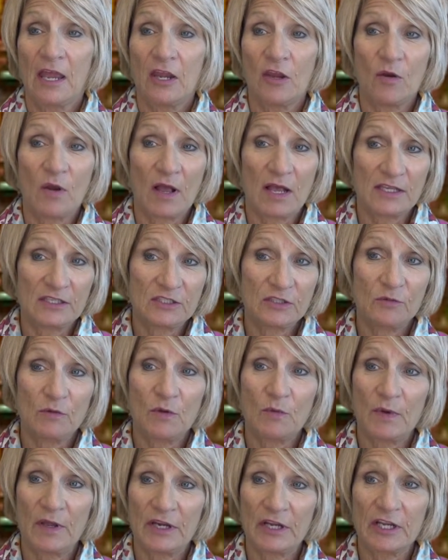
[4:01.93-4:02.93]
You'll
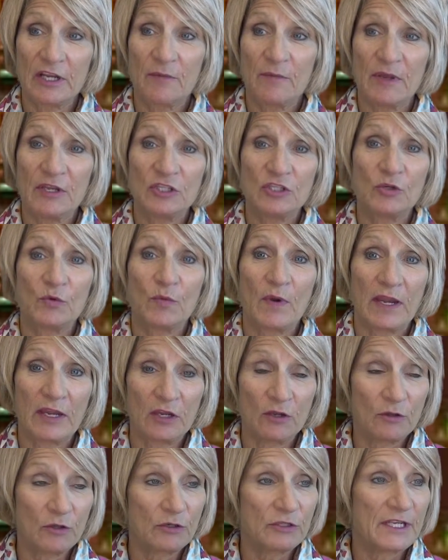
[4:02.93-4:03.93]
also want to commit to
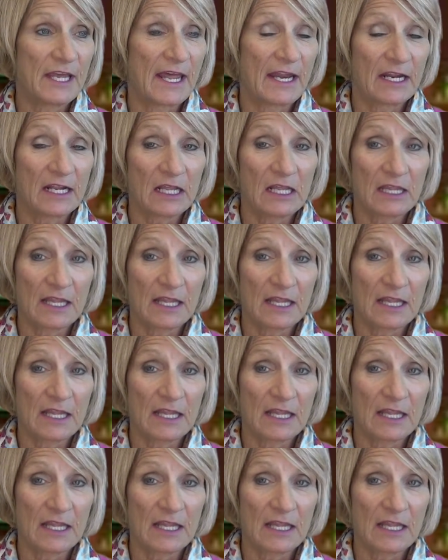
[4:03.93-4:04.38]
regular data